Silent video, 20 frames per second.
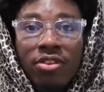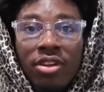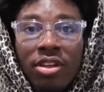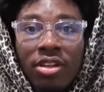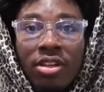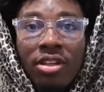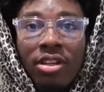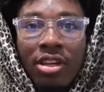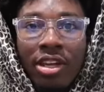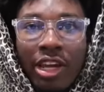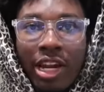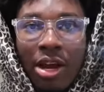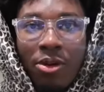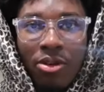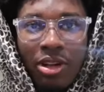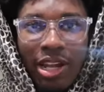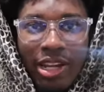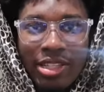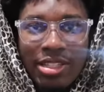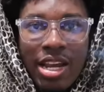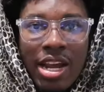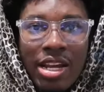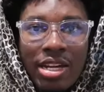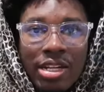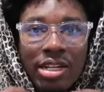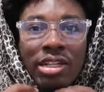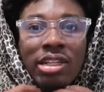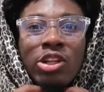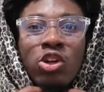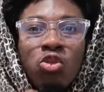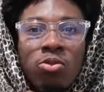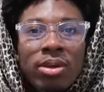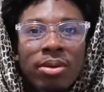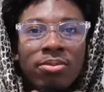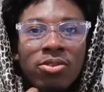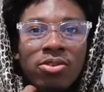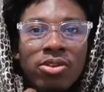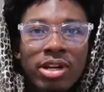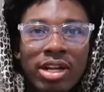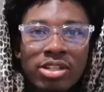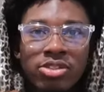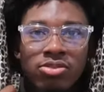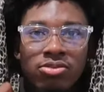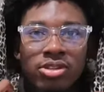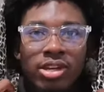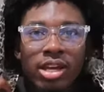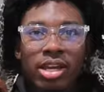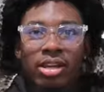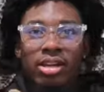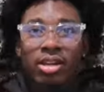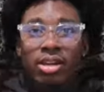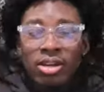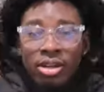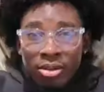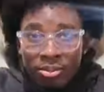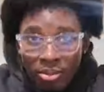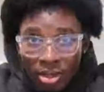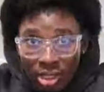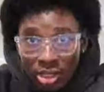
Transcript: fit, and I would like tighten it a little bit more, not too tight, a